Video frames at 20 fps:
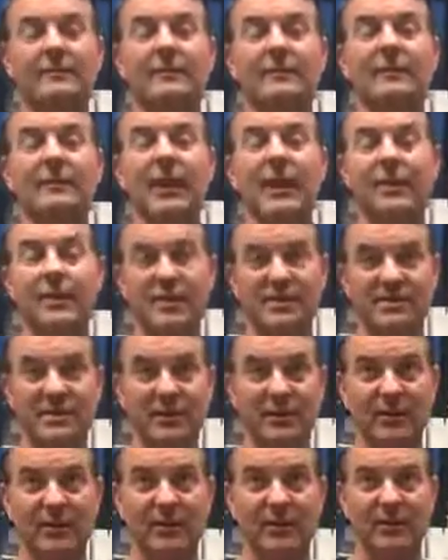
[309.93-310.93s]
They present
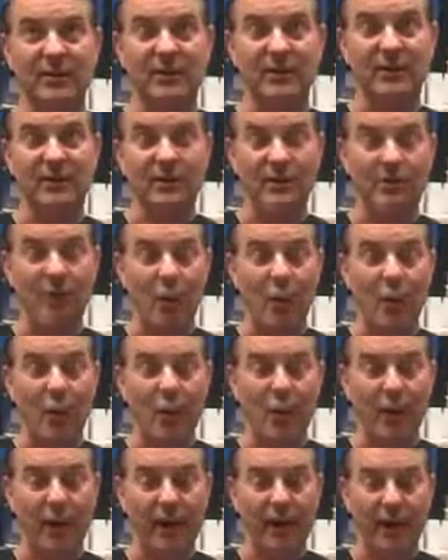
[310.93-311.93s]
with usually
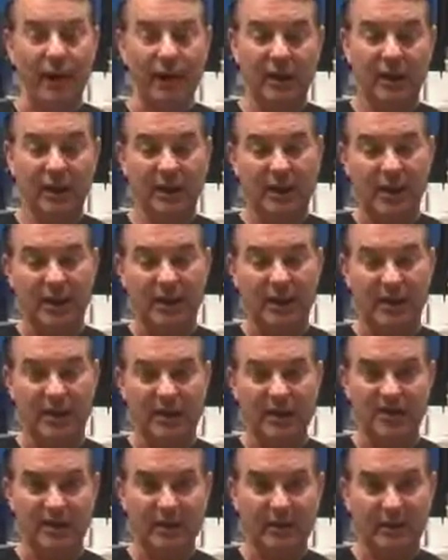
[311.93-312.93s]
boring
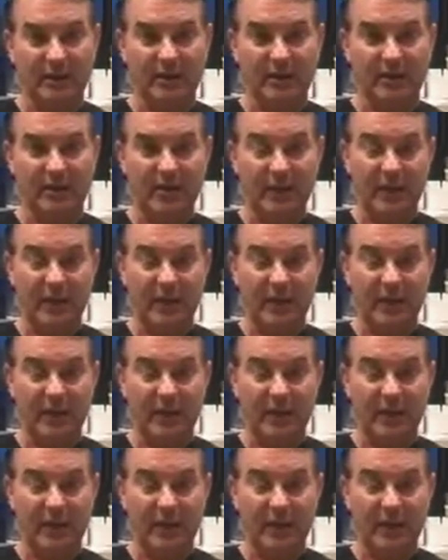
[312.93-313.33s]
epigastric pain,